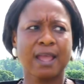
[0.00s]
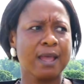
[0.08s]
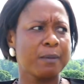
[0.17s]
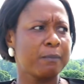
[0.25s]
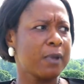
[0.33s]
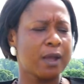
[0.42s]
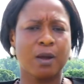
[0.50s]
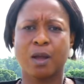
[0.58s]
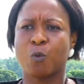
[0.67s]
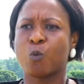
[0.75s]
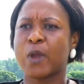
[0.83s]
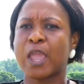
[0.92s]

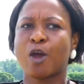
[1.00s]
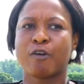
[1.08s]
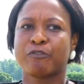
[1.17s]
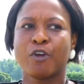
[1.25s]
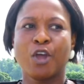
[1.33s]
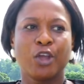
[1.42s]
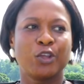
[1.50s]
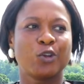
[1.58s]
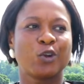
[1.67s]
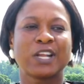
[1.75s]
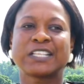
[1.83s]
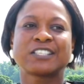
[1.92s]
a way of, the